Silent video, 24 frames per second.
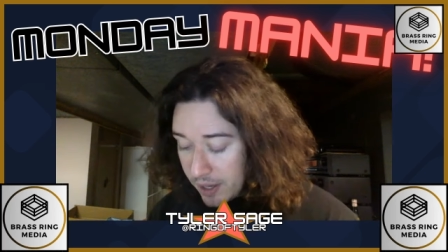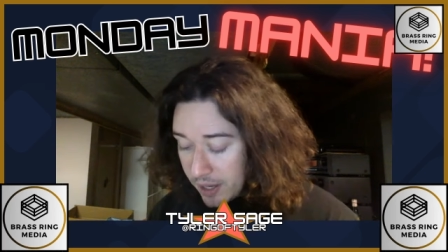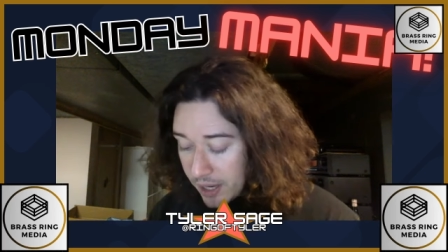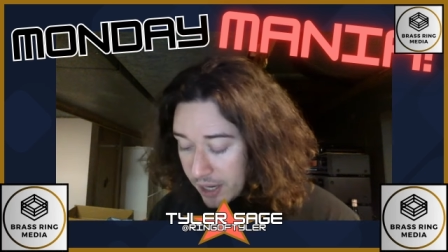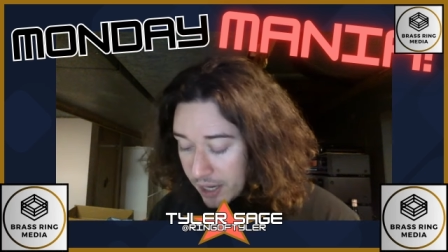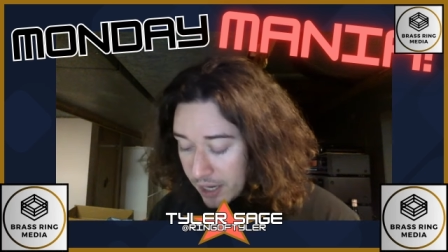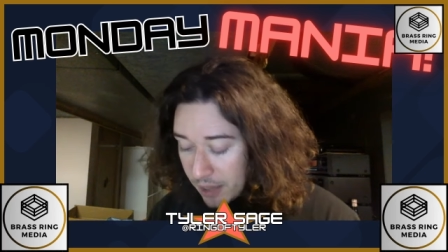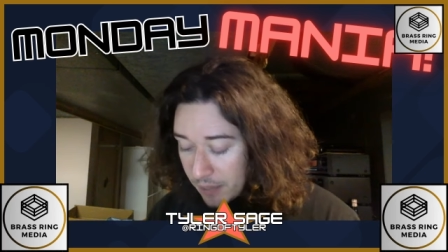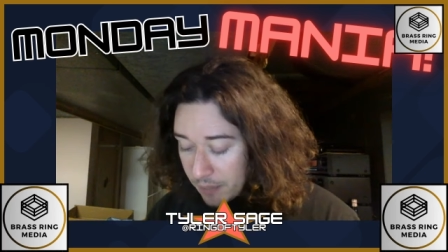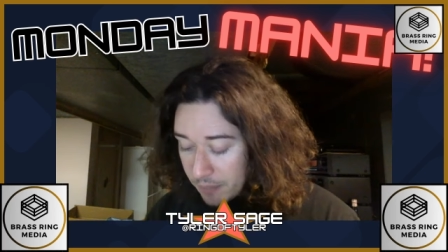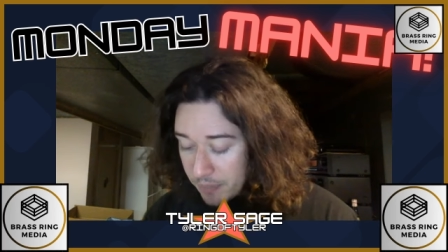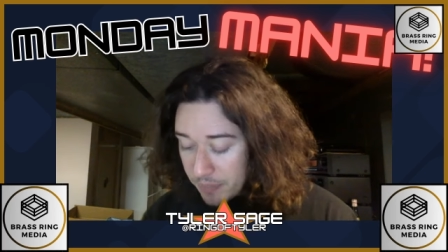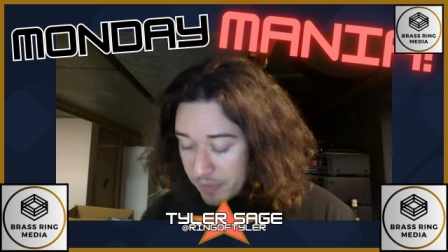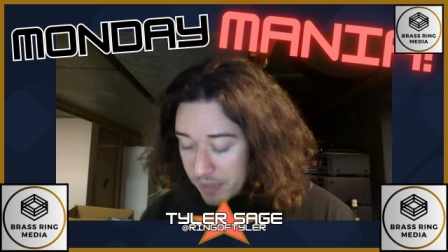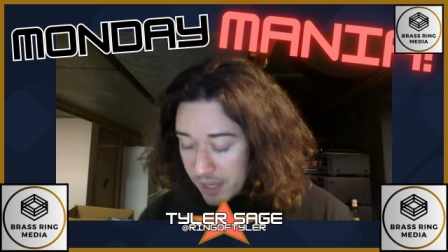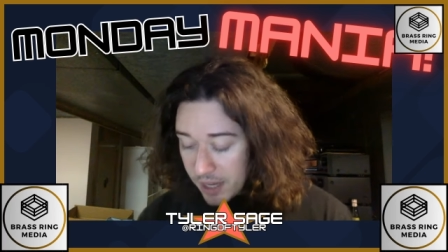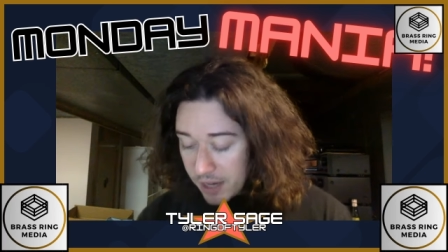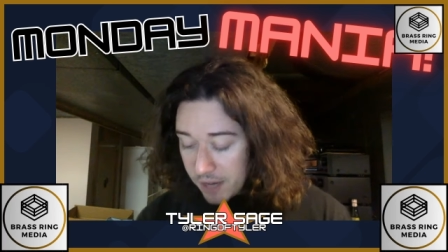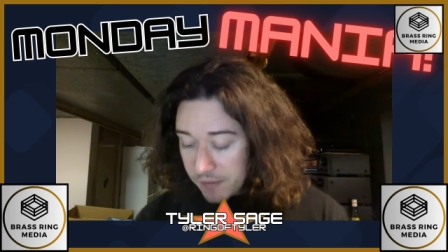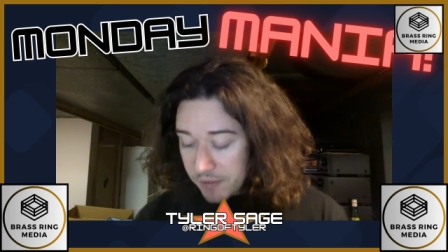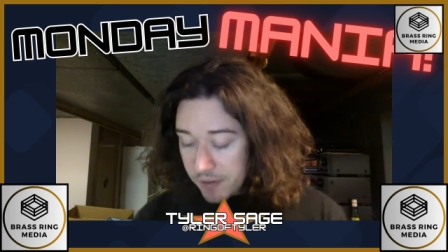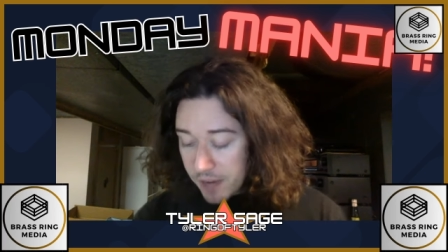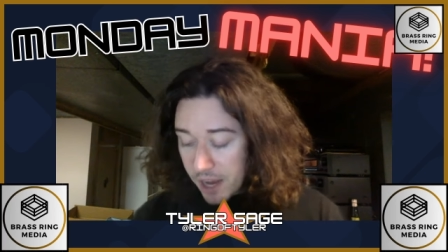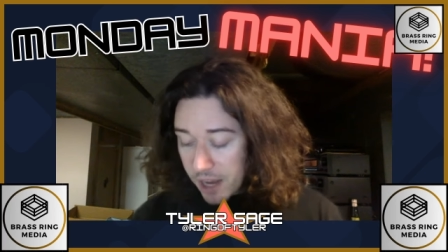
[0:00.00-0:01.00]
Um,
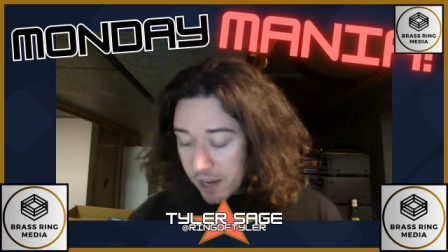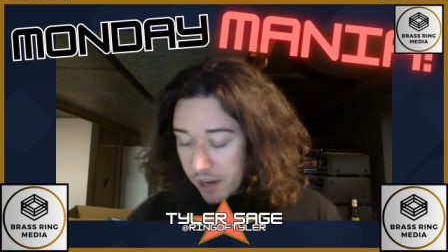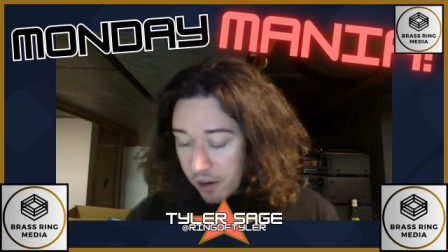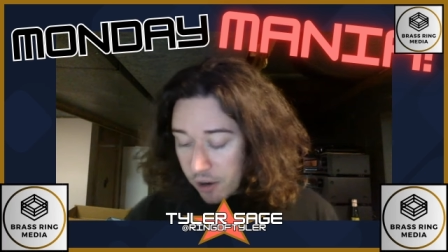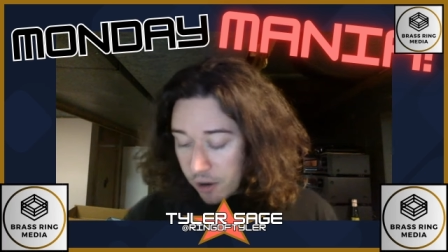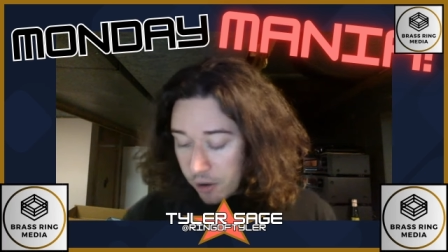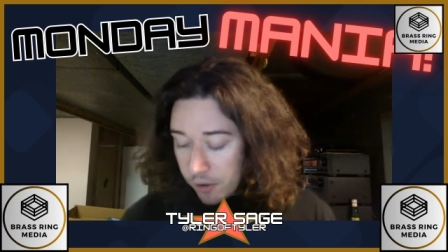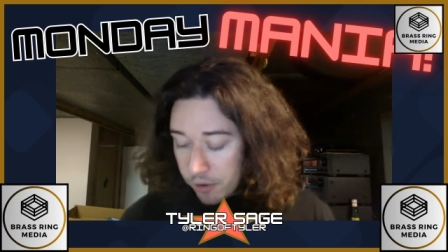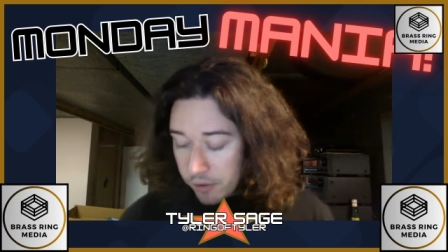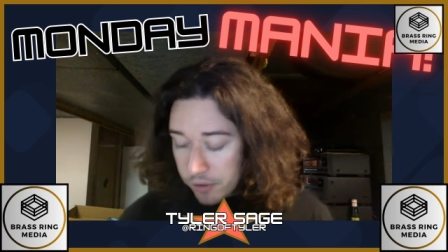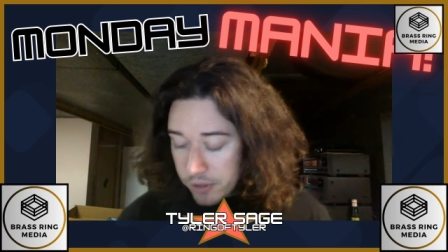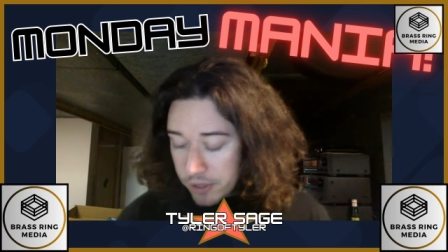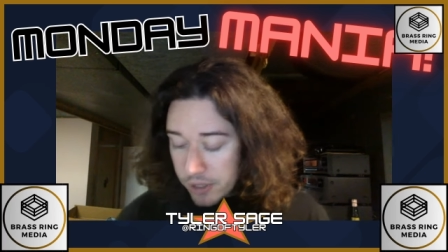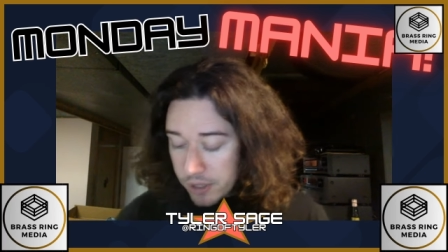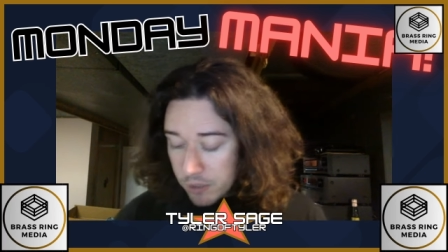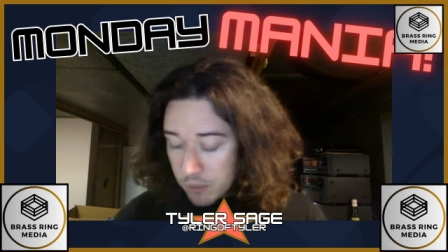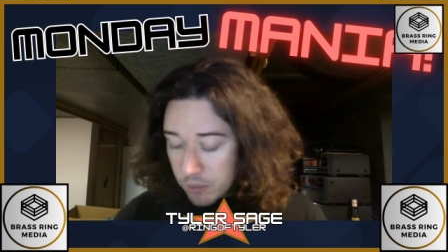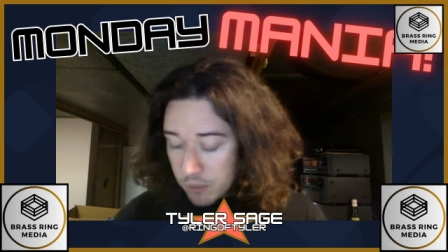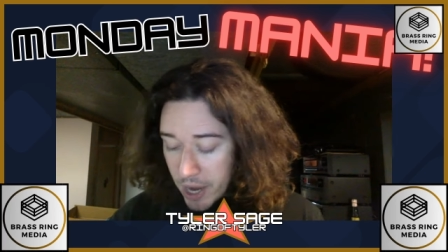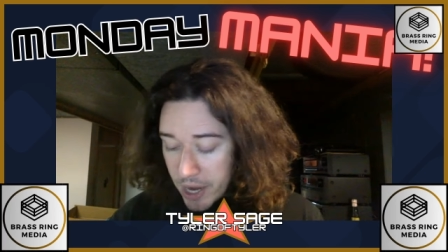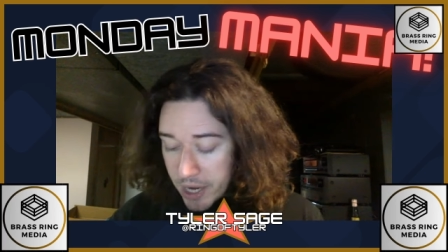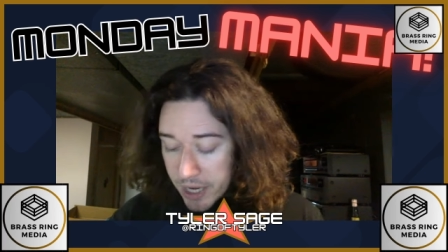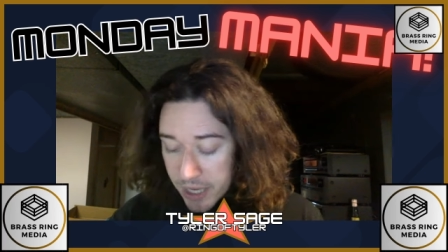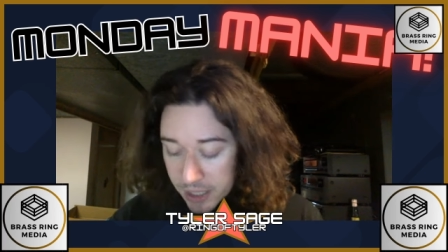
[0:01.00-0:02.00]
they've got all the
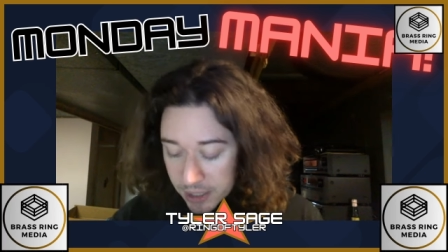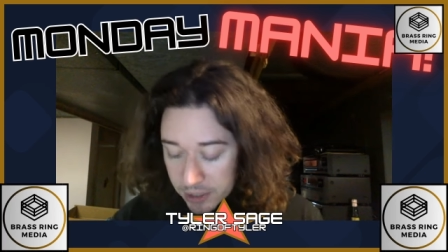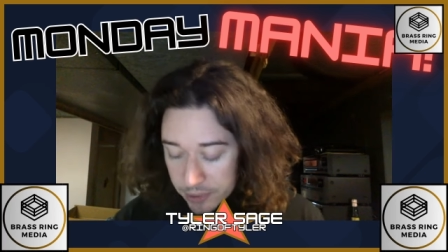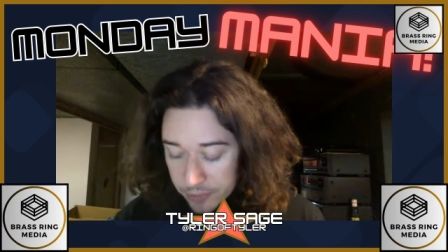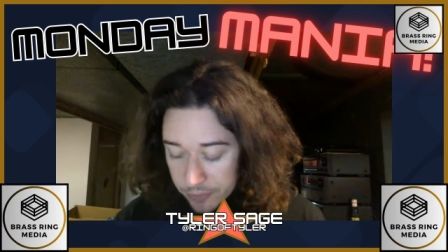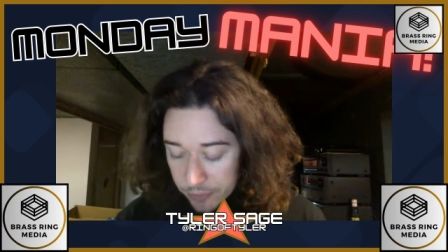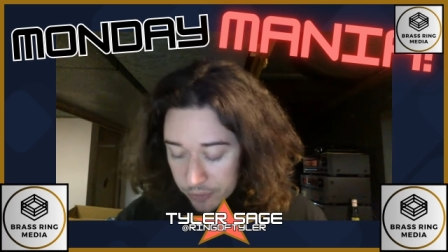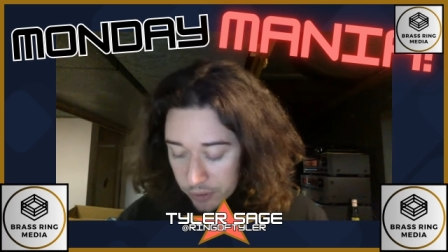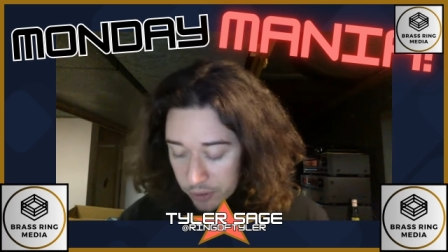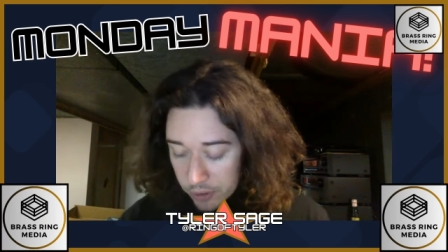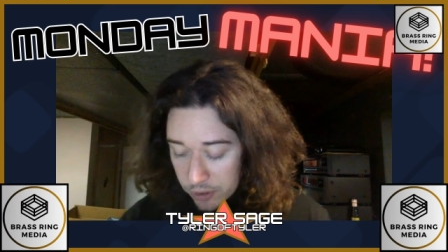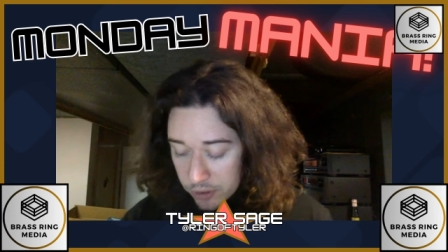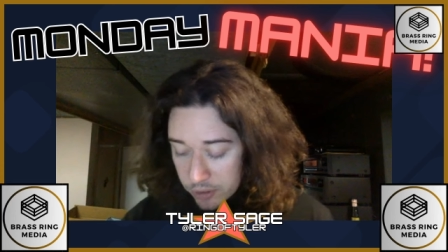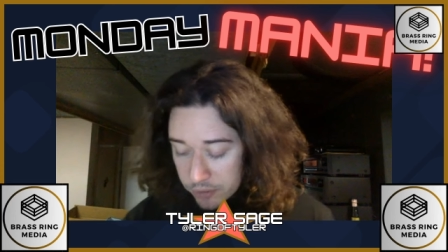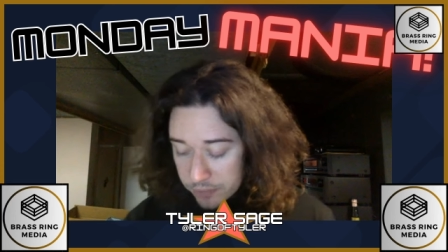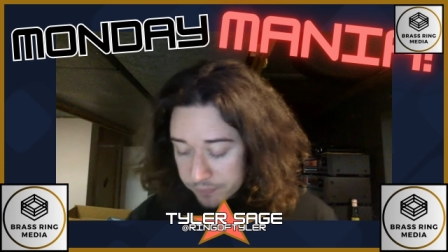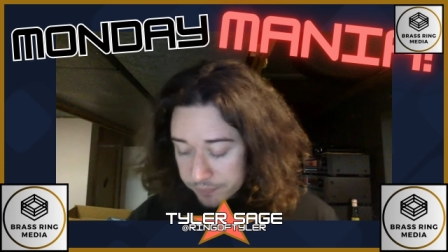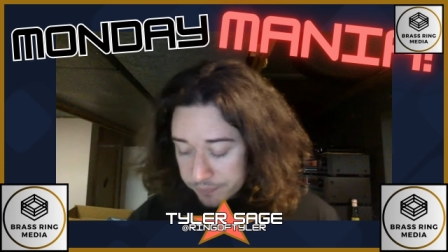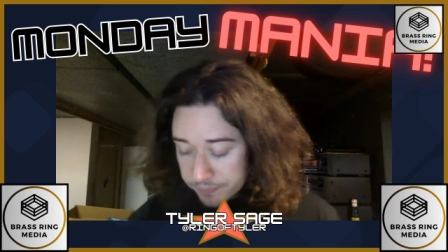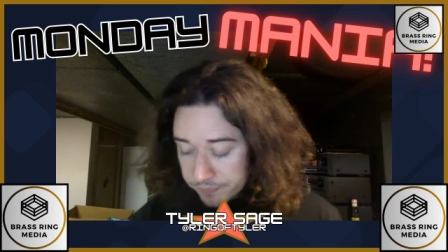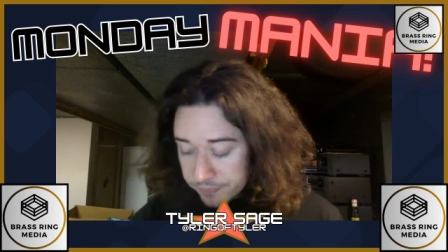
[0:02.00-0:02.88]
ratings for